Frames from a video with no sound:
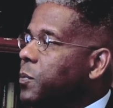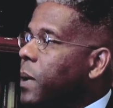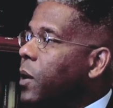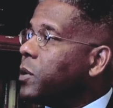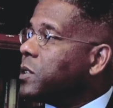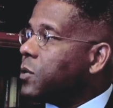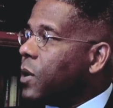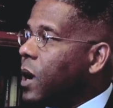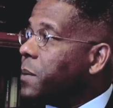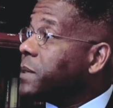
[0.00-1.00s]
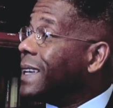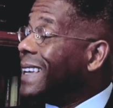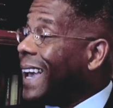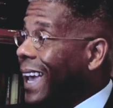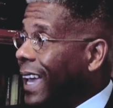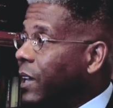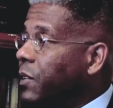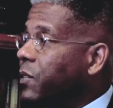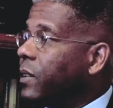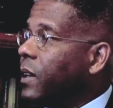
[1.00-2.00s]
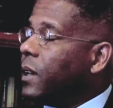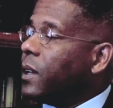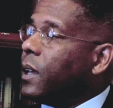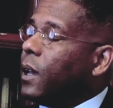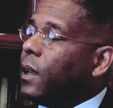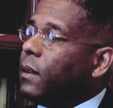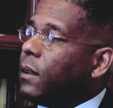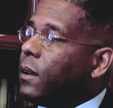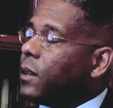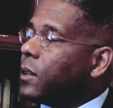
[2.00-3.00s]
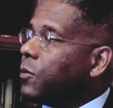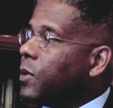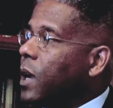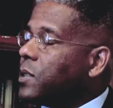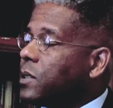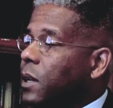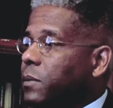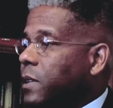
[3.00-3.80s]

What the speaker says: by which crimes and gangs can rise up.